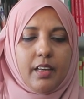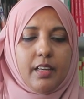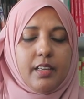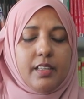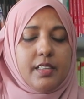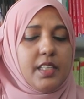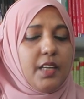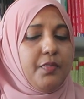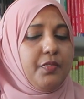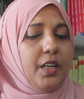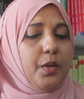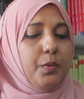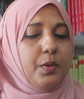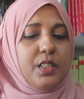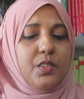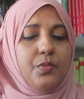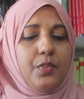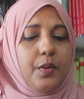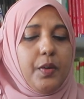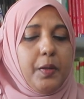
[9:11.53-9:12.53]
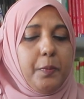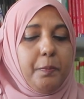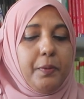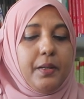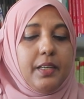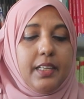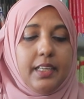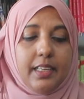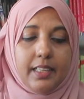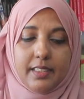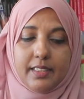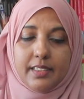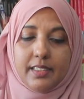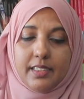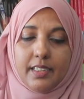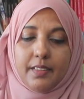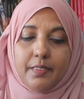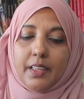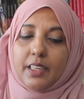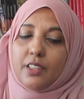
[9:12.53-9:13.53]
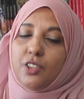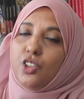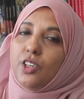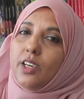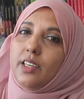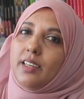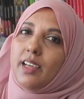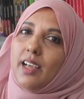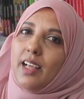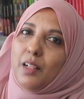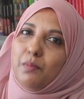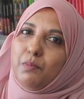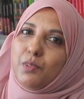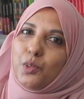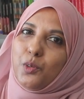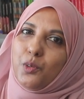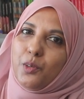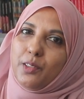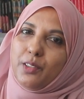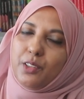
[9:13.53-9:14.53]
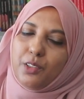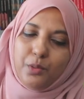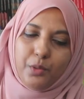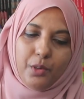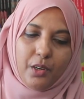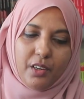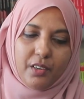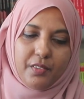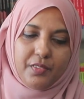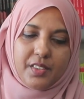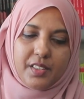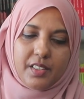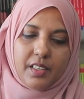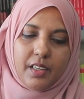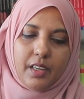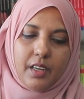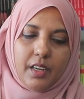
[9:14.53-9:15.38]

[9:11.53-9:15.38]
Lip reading: Safiyya was very pleased that she had helped all the dwarves.